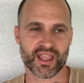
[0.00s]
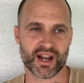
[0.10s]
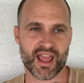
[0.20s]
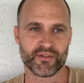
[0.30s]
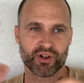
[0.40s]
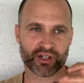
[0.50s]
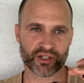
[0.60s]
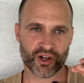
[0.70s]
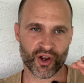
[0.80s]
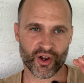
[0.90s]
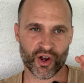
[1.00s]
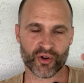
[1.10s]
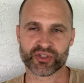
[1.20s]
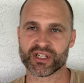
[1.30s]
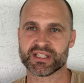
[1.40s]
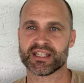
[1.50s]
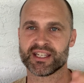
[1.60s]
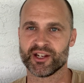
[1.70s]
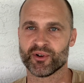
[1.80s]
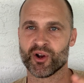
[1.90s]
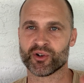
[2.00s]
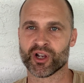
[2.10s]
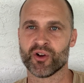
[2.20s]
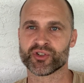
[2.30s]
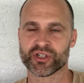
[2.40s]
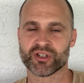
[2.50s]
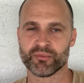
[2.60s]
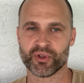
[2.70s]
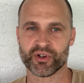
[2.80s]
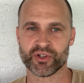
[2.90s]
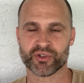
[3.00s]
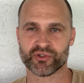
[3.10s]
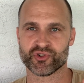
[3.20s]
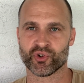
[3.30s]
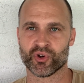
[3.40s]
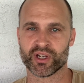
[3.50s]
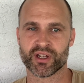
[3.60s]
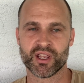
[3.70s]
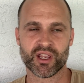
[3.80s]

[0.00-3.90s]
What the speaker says: And I have a OCD Hero coaching community you can join